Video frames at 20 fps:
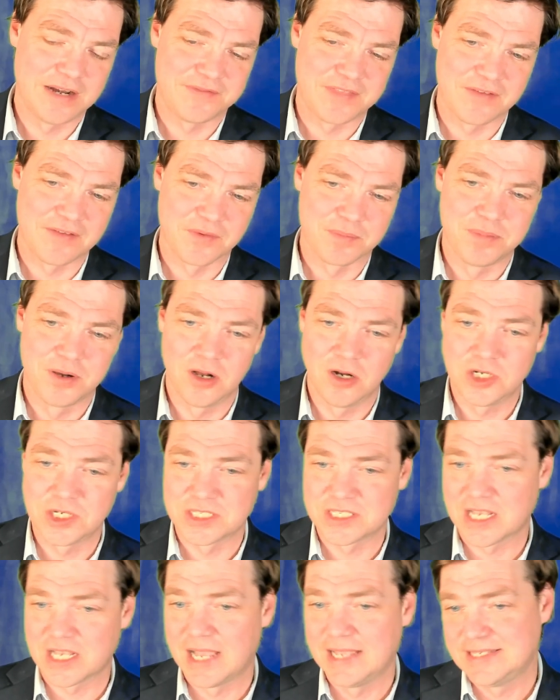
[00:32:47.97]
If they ever push,
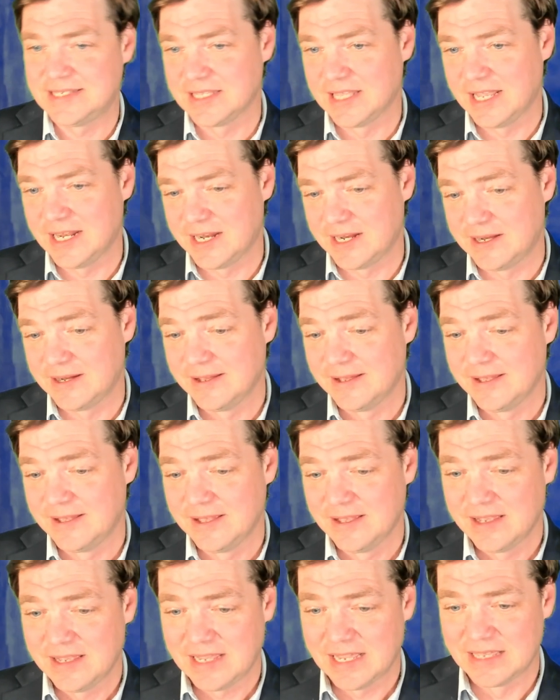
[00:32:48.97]
it's isolated,
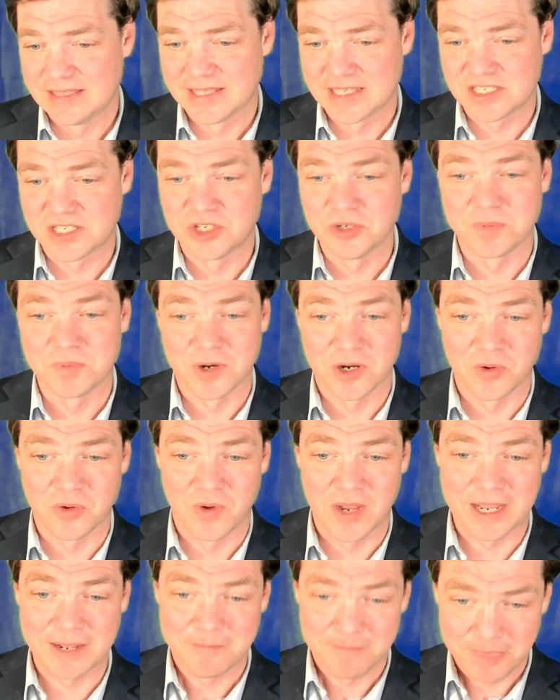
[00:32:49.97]
and that's super
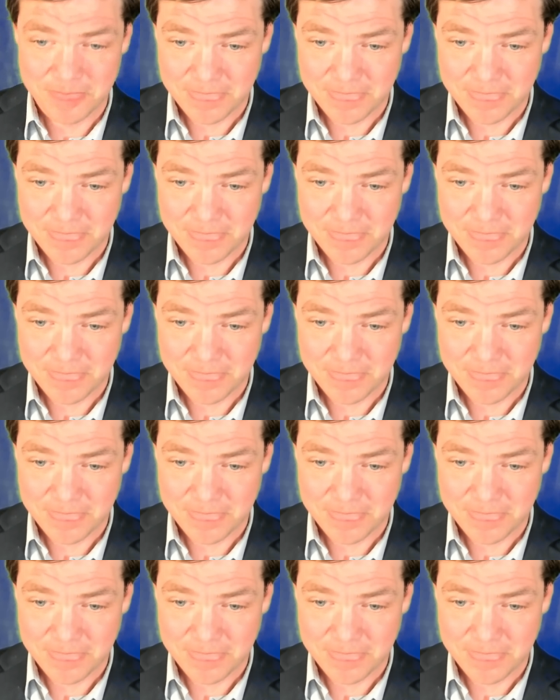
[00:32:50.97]
annoying.